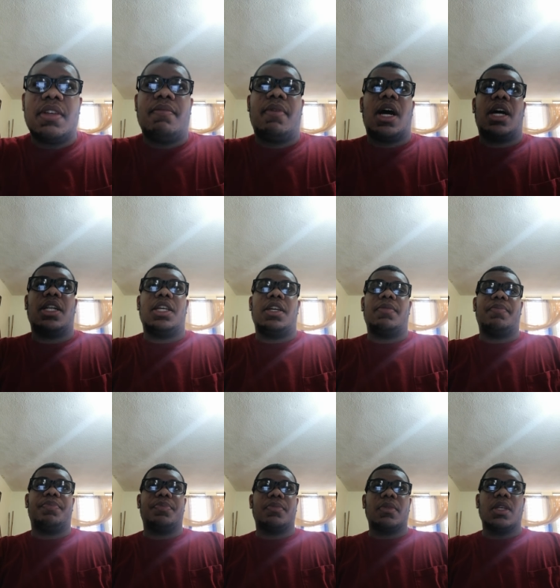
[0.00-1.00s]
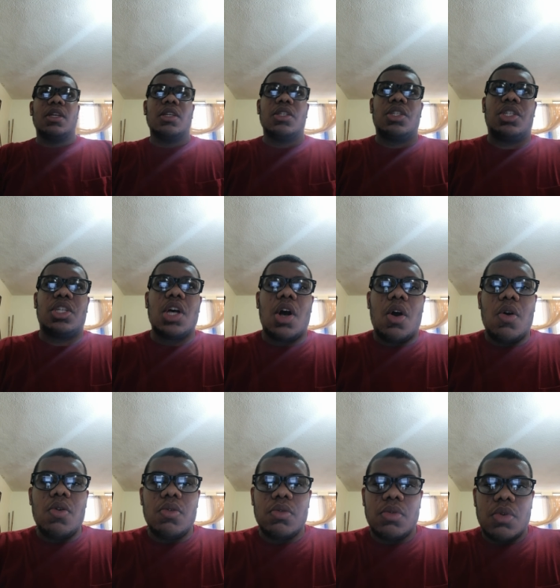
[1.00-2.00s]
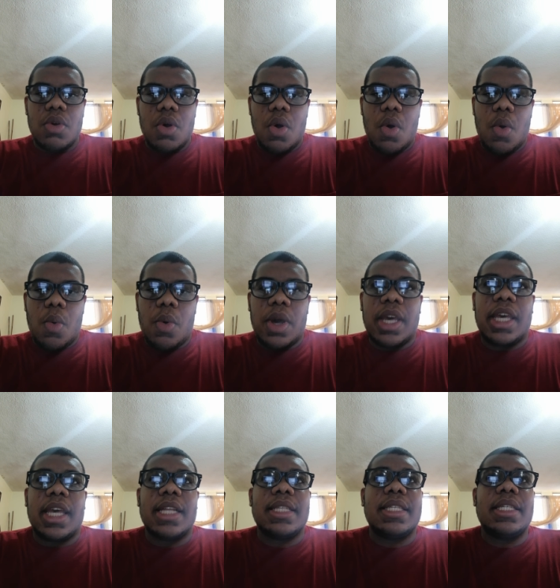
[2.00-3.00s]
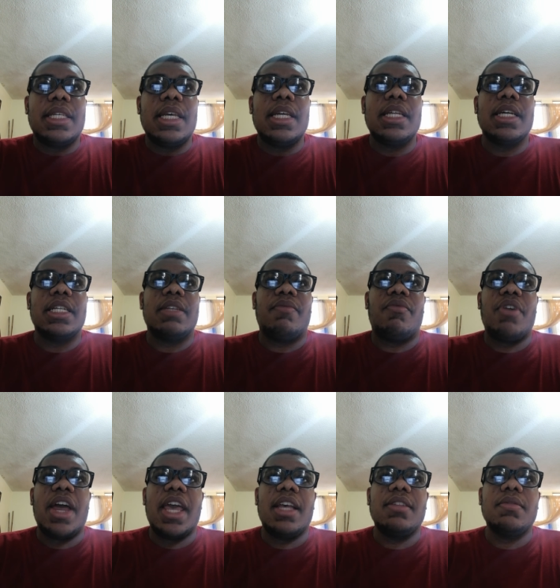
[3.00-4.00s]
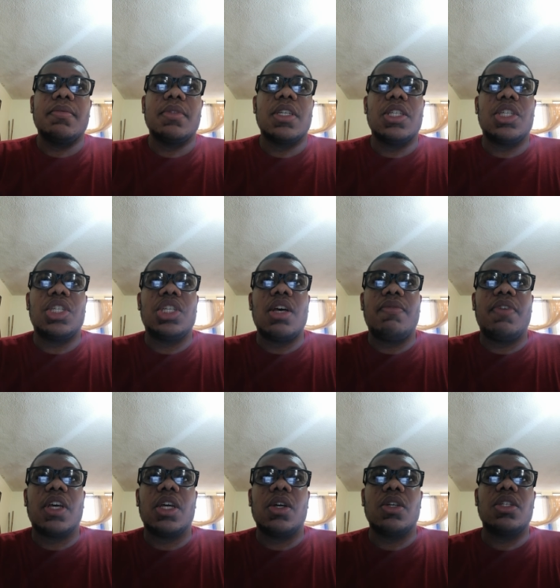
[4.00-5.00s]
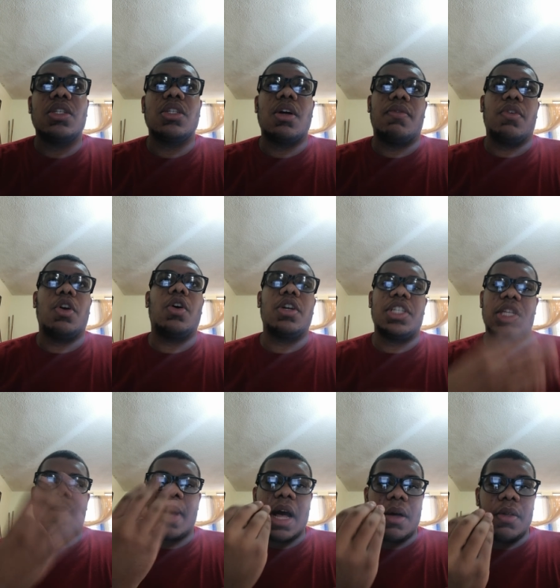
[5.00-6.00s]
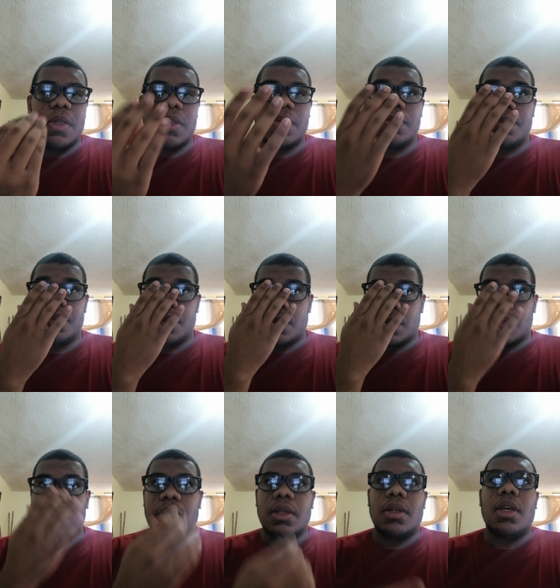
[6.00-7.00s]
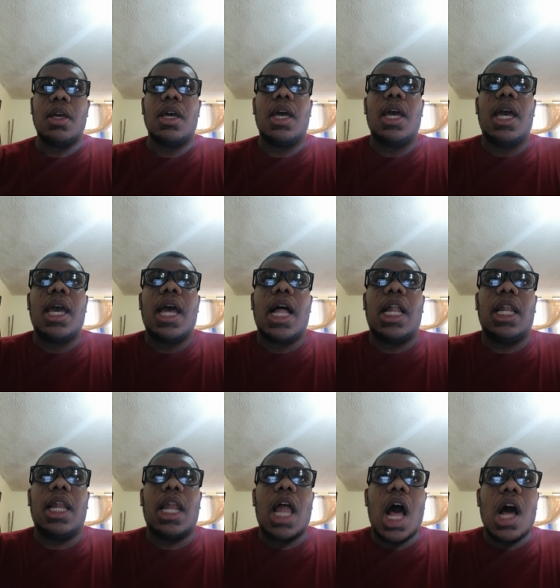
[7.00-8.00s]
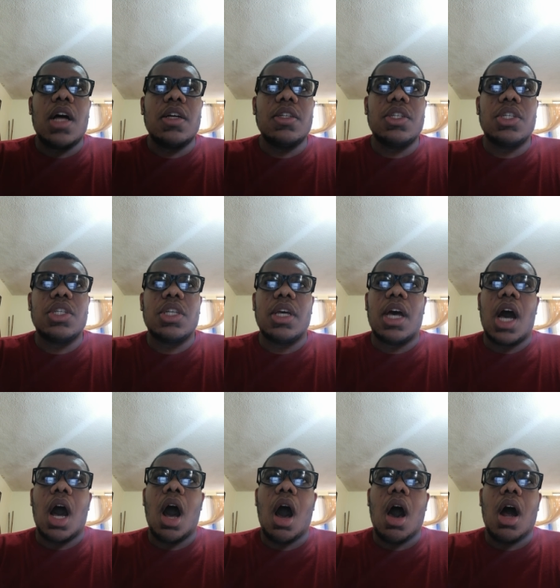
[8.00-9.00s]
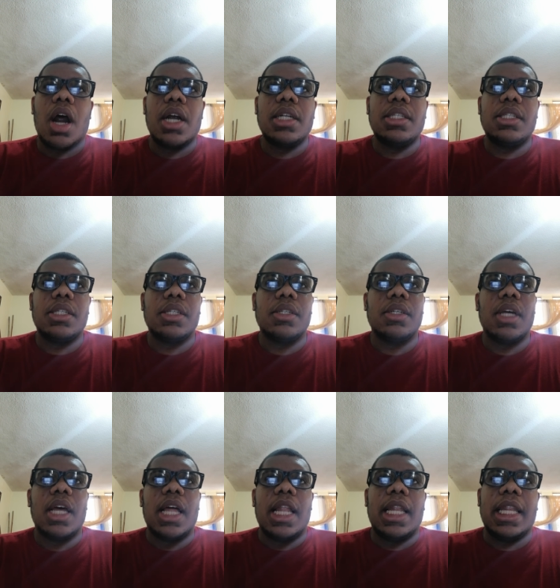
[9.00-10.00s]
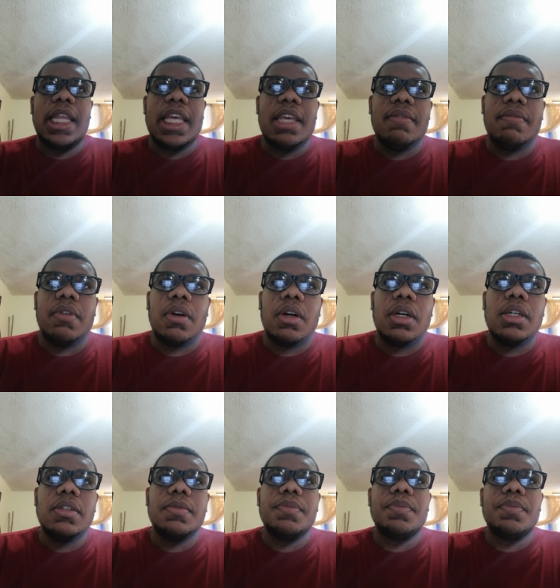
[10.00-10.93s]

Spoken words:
the body. So we can see the brain, esophagus, of course the mouth, lungs, heart, liver,